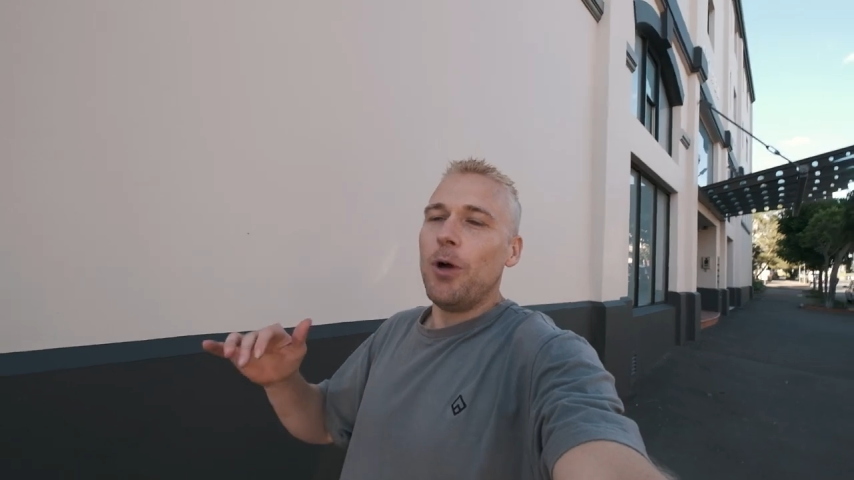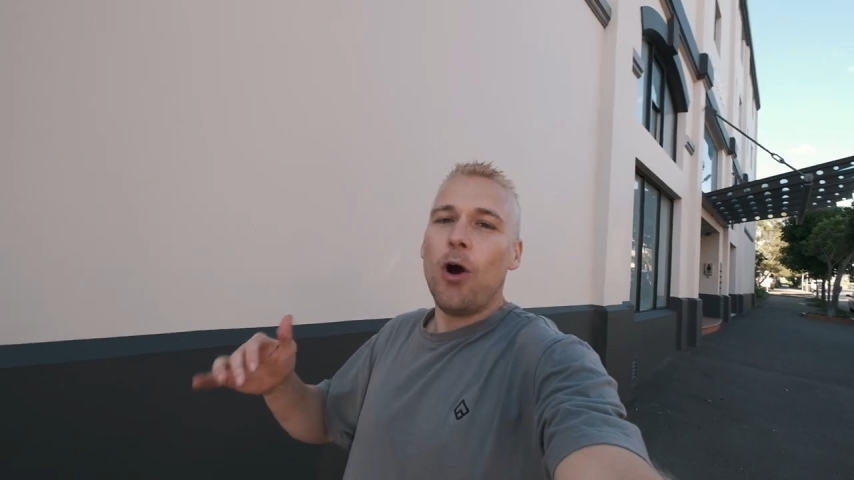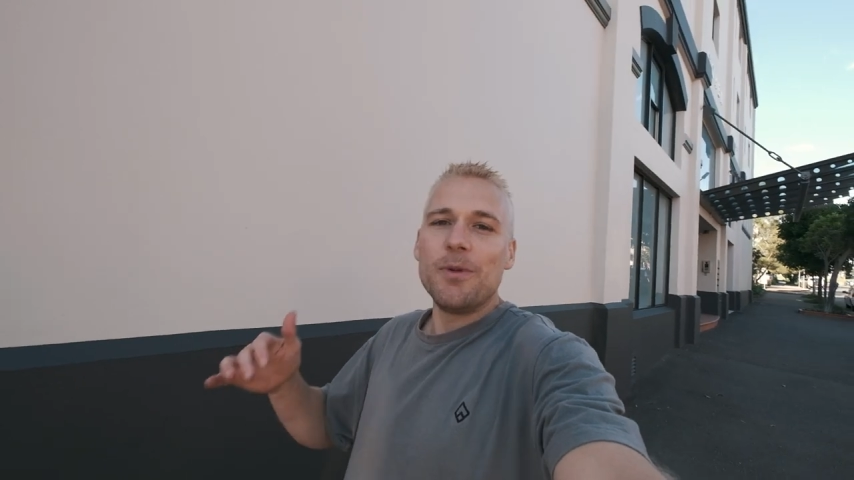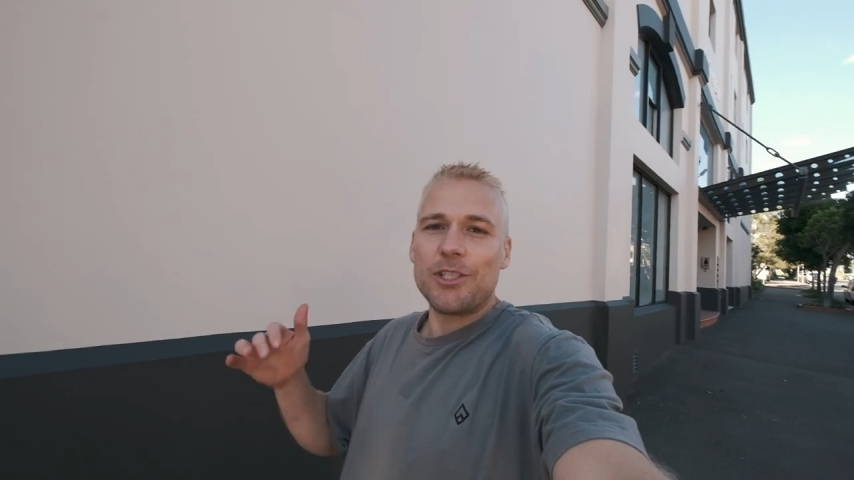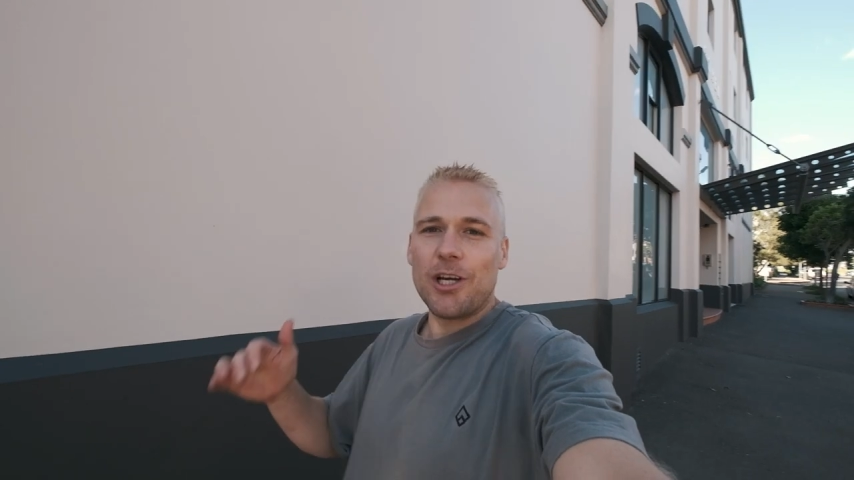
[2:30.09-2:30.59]

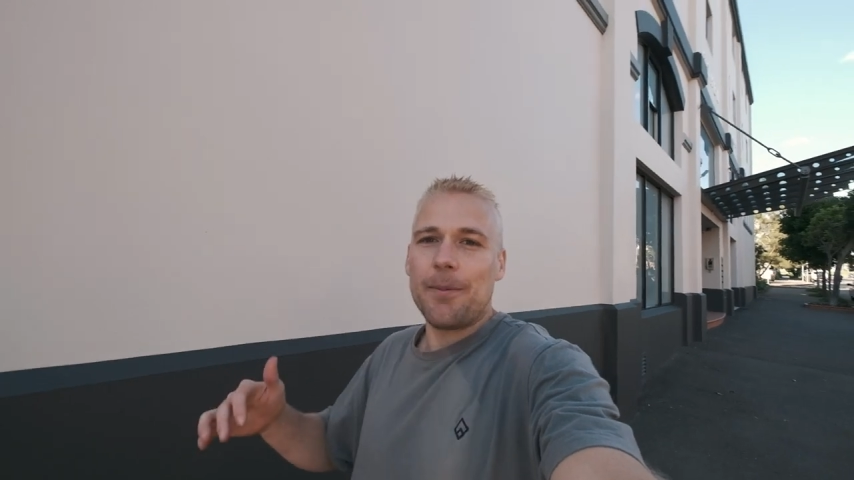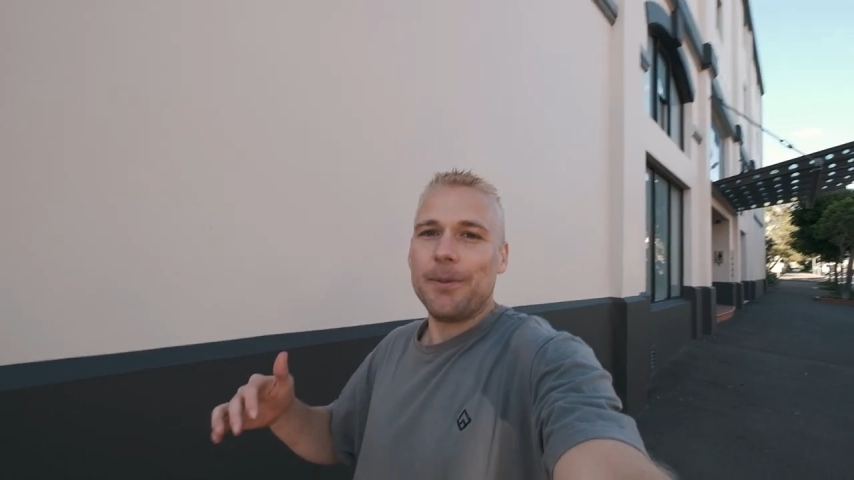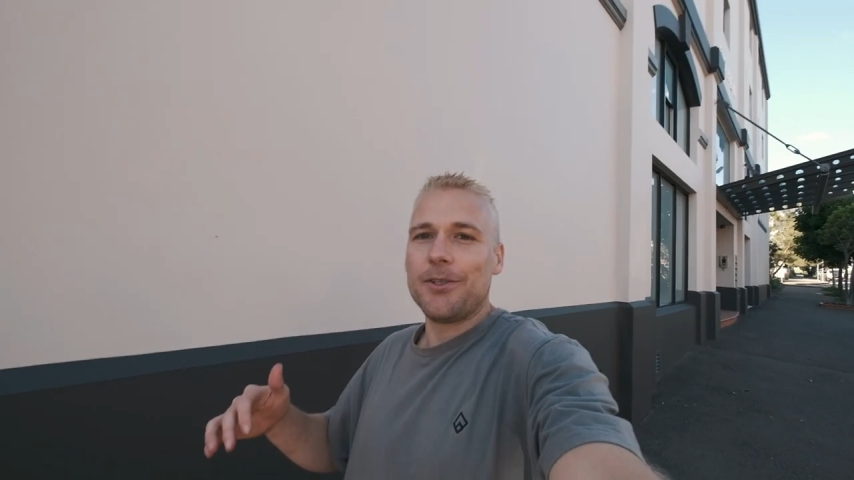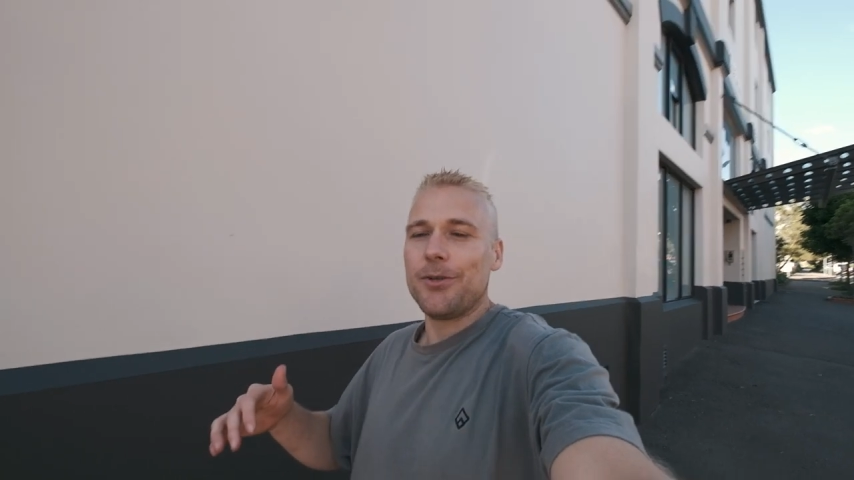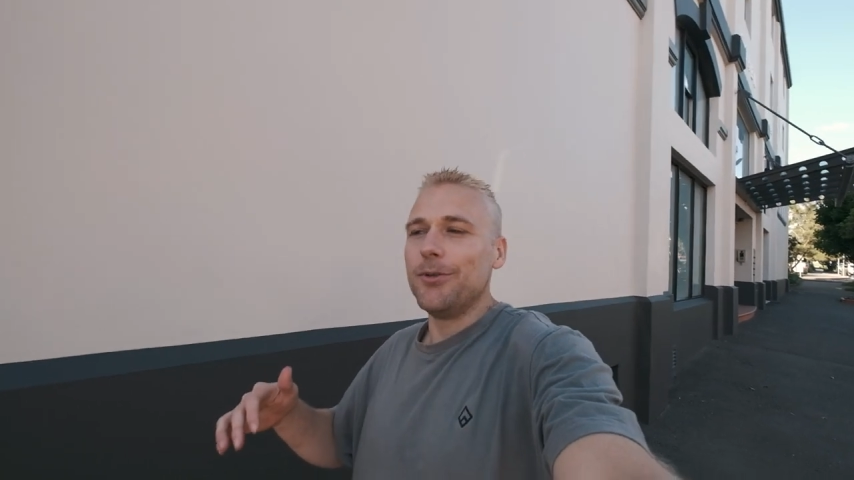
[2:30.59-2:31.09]
help me
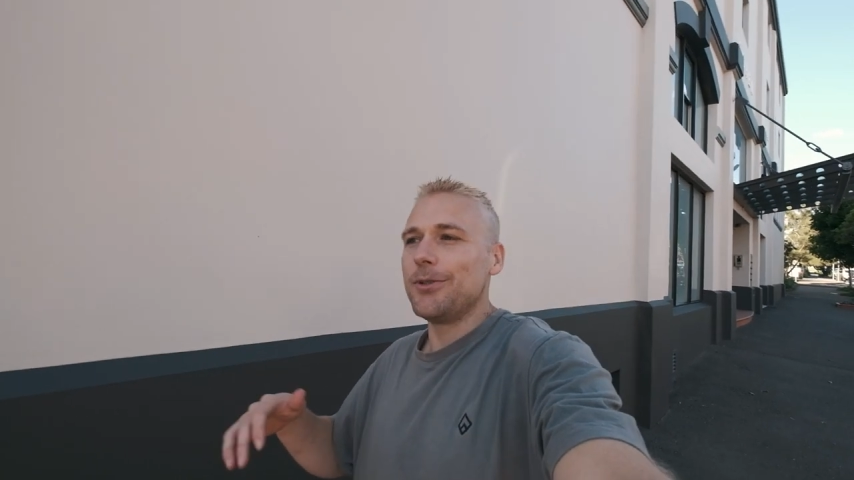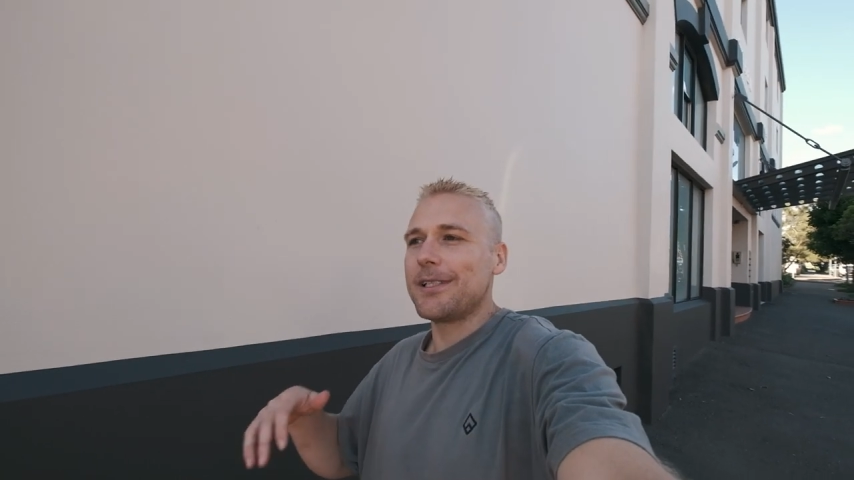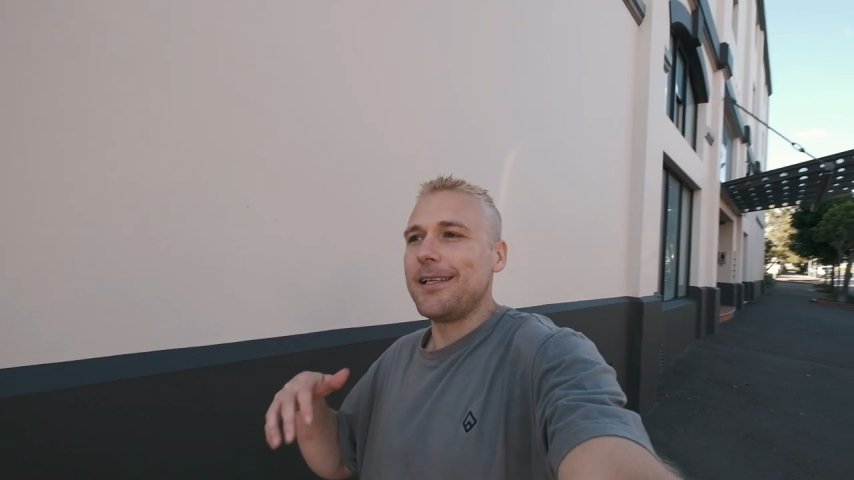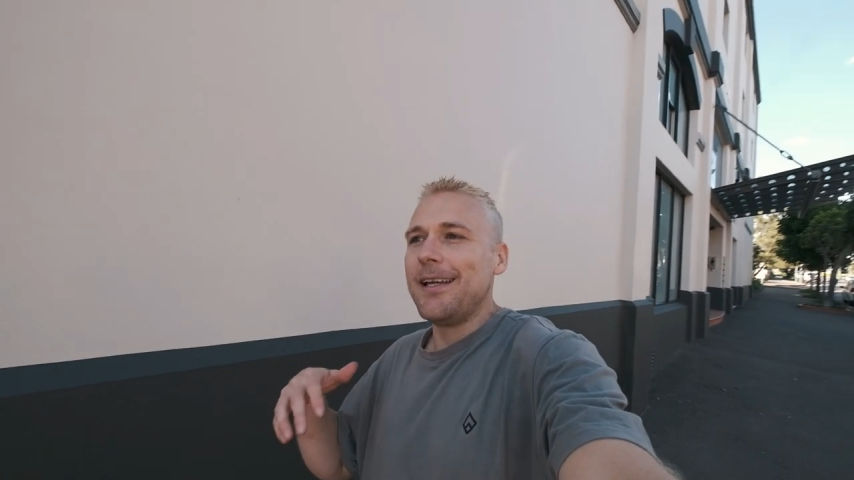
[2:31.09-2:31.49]
sharpen the tools,